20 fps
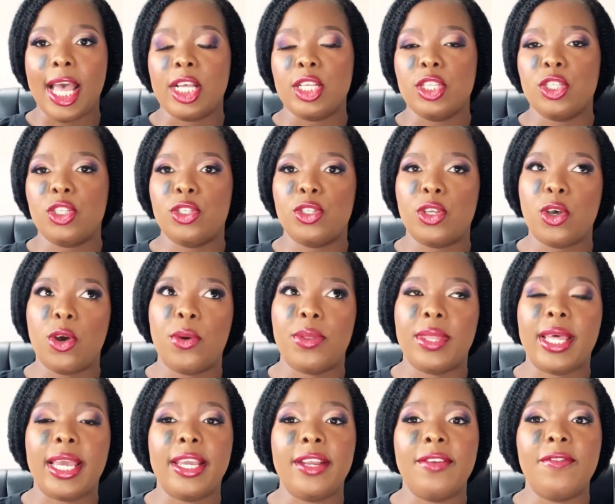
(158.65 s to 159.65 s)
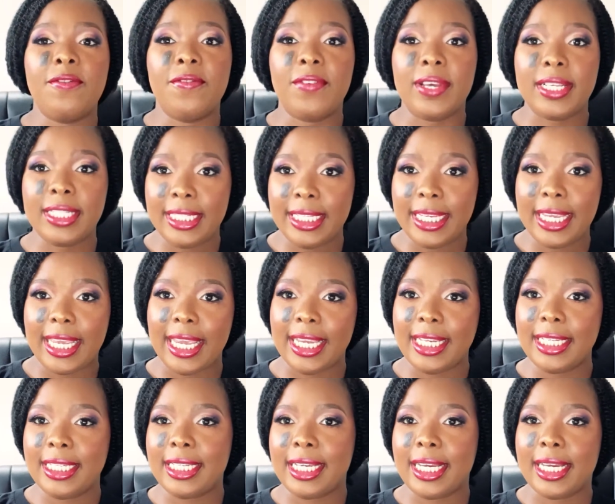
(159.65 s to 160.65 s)
So the
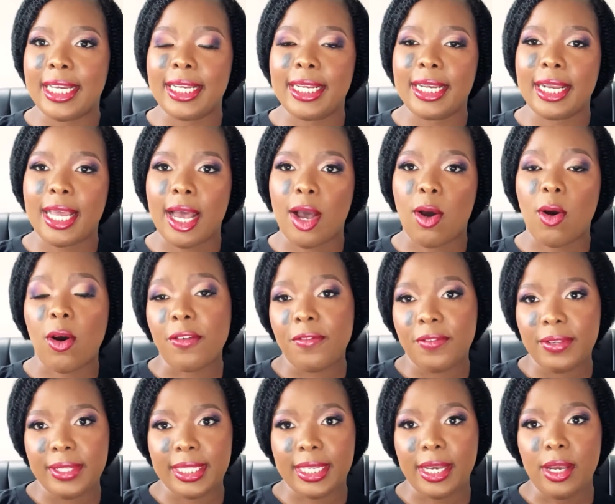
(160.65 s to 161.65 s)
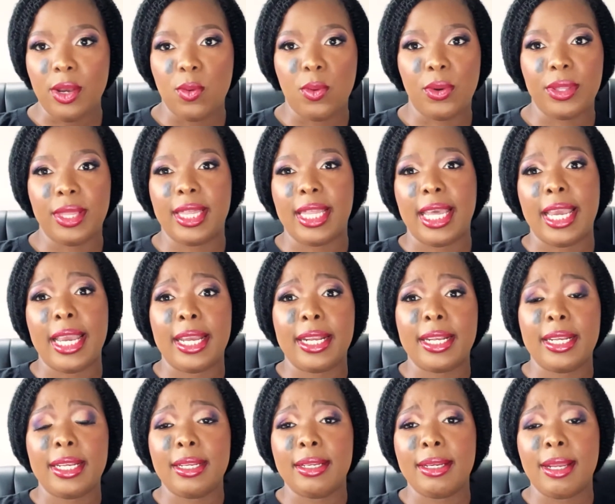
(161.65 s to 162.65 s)
investigation officer would
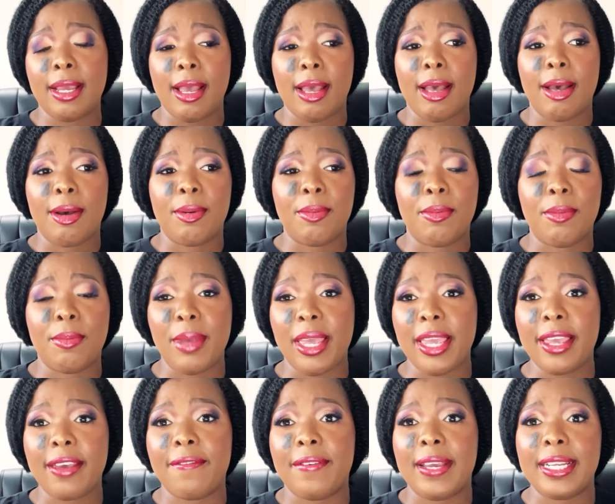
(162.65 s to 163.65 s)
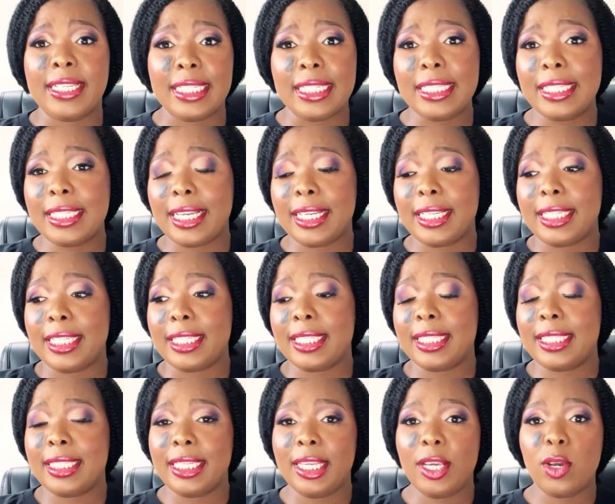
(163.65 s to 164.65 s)
then make a verdict and
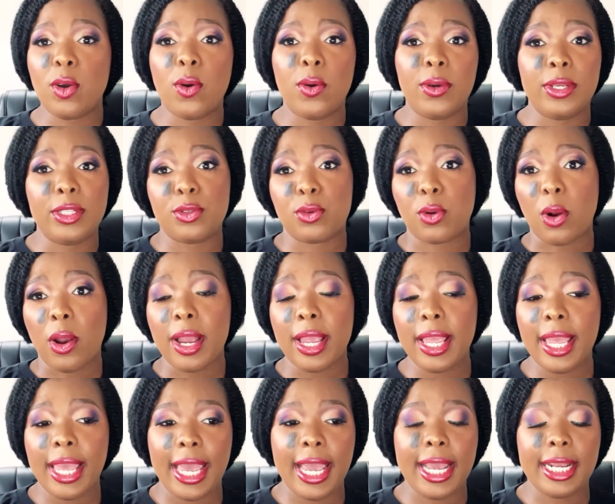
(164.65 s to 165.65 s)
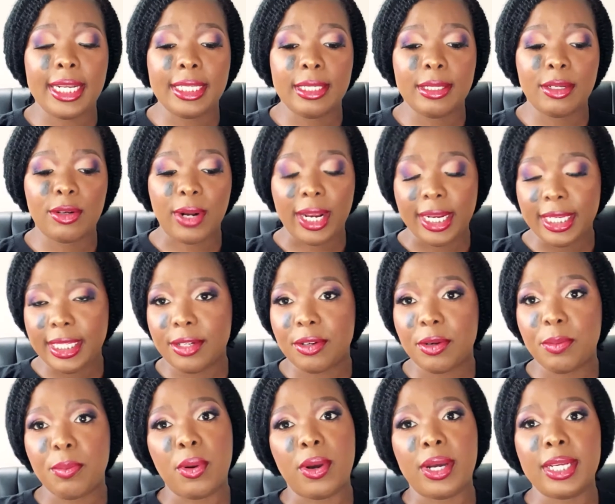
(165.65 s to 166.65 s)
just see who is wrong and write a
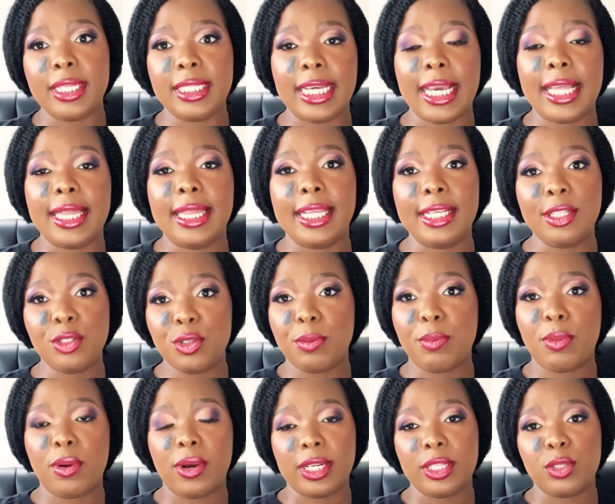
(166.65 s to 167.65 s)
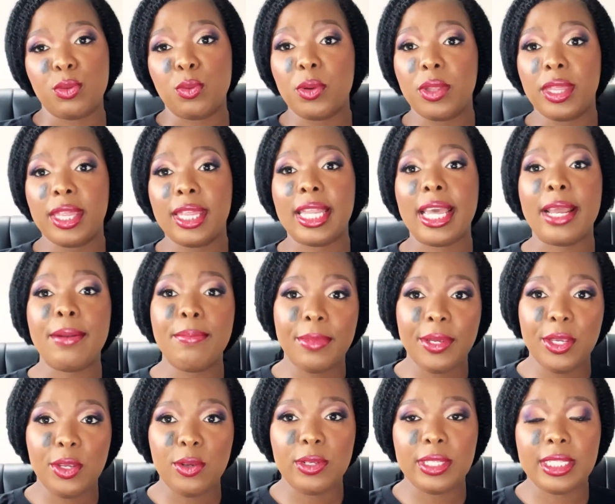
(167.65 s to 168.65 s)
report, and this report would then be
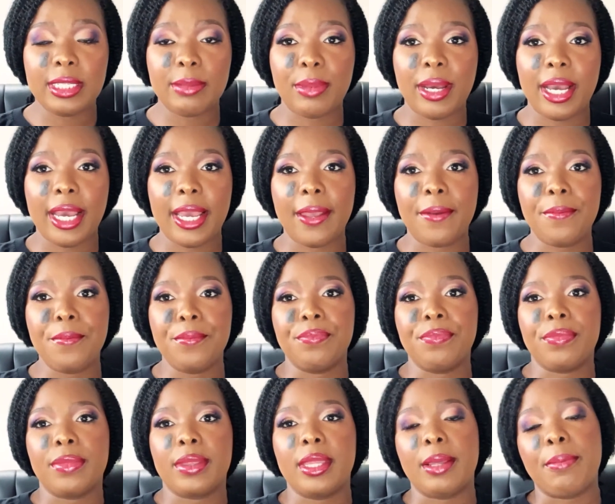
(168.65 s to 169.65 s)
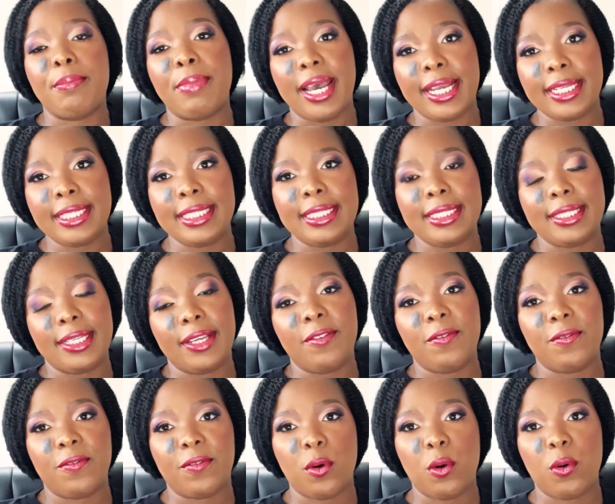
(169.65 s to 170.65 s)
used by the parties
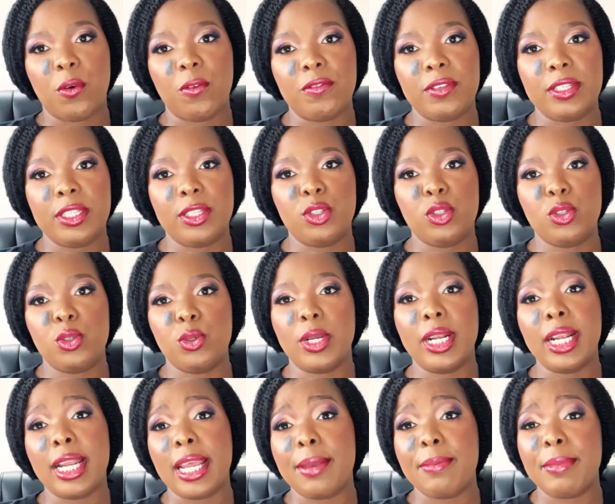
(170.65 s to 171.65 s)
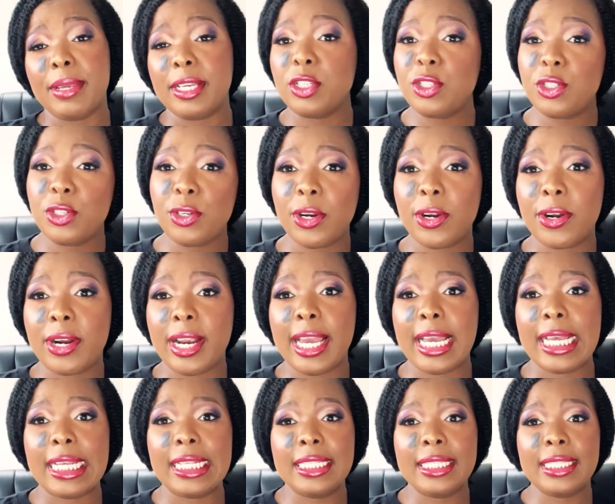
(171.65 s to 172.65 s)
involved to claim
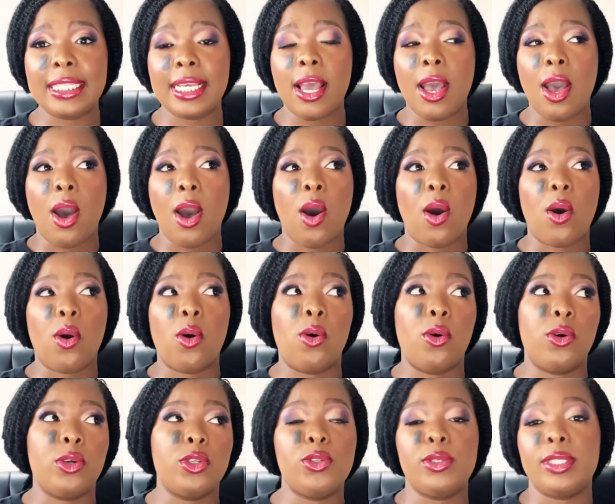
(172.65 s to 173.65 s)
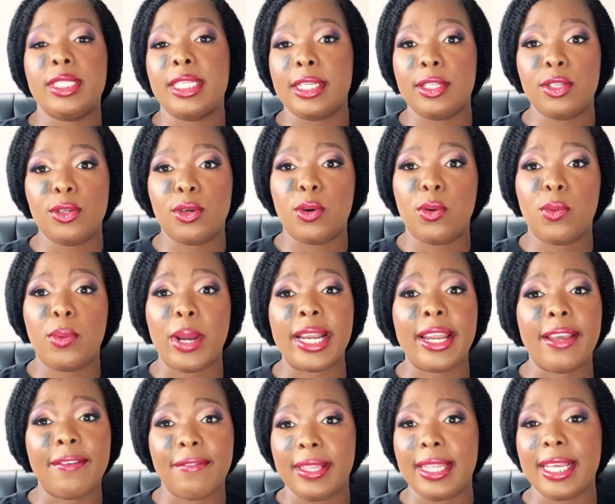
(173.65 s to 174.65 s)
insurance or to settle
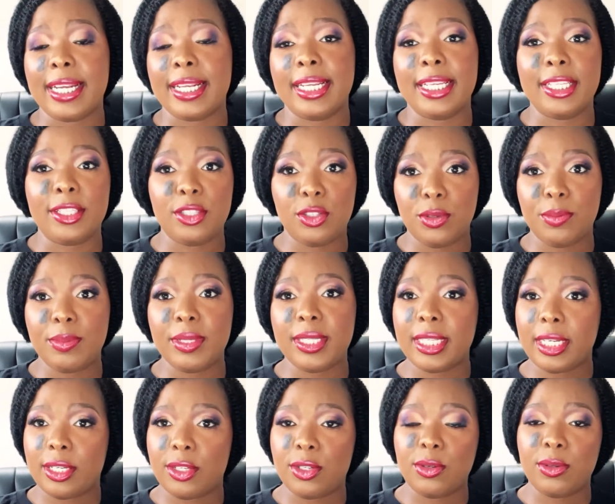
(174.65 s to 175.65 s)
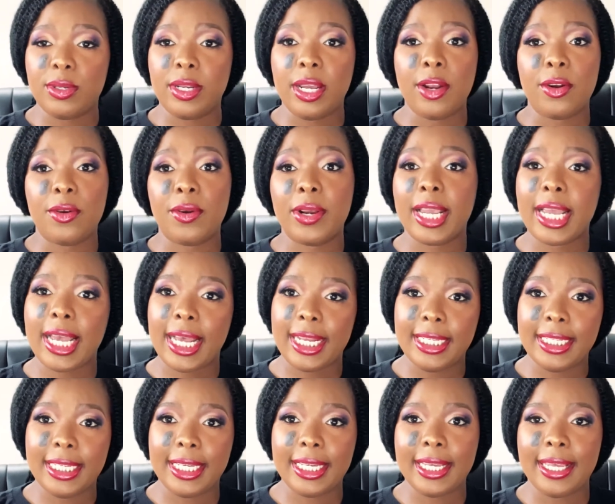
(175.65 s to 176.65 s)
whatever that needs to be settled
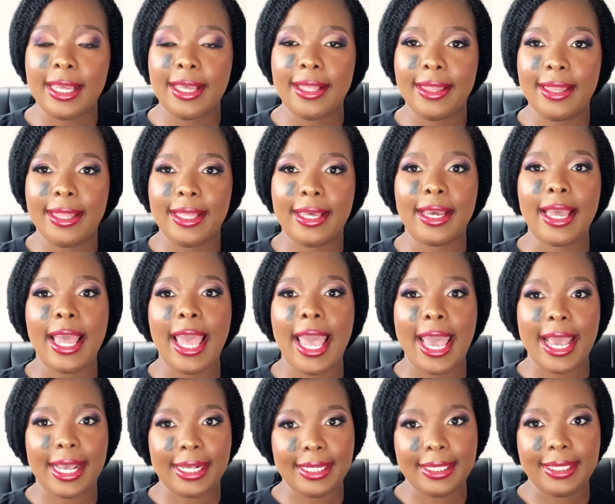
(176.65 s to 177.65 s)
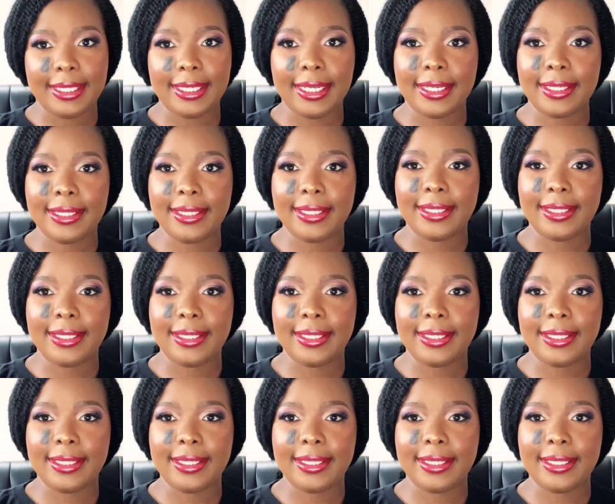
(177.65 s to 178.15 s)
regarding the accident.